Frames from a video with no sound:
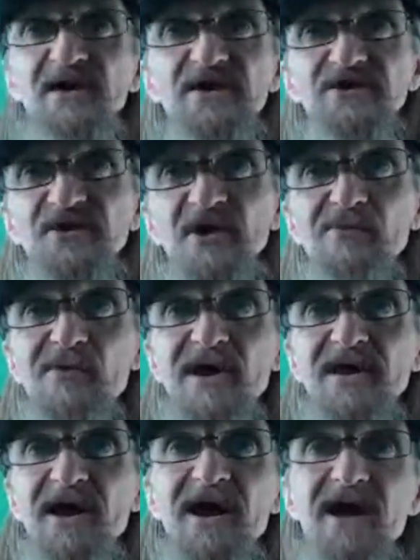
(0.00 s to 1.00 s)
You know
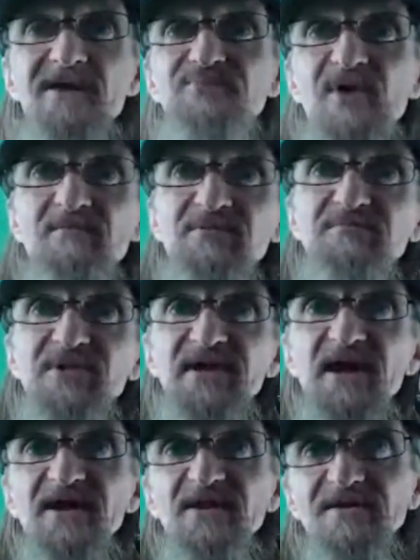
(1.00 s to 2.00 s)
what? I probably
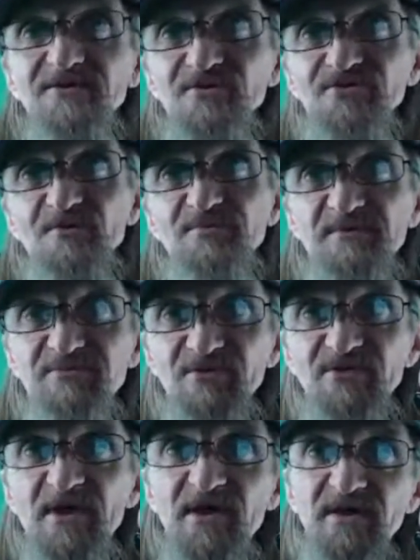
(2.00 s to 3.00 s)
had hundreds of people
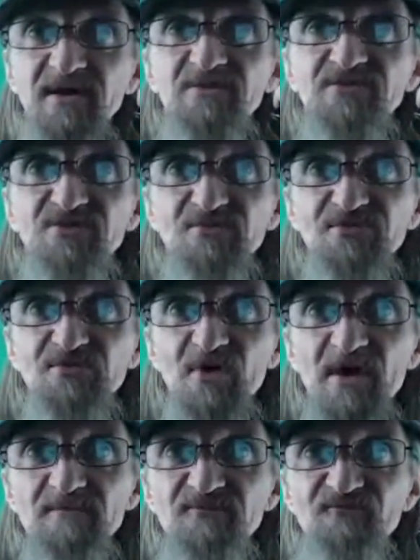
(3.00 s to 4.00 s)
that
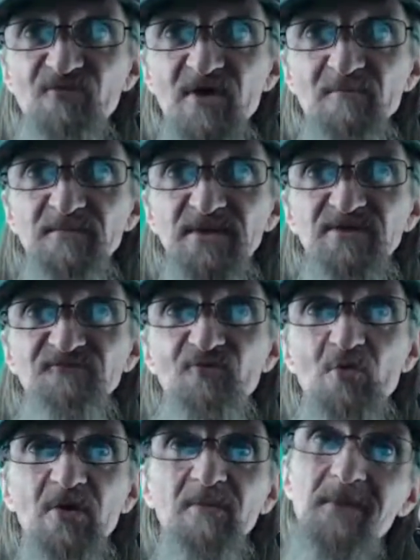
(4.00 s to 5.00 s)
unsubscribed from me
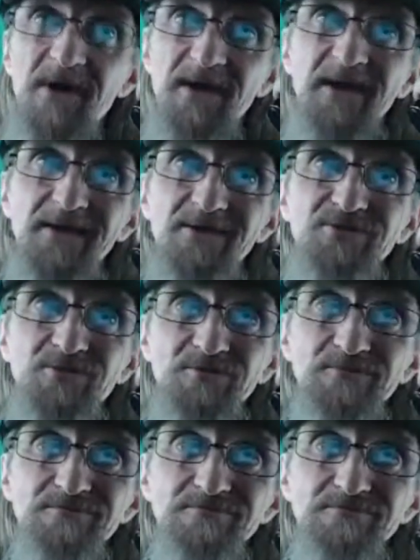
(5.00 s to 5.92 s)
for my attitude.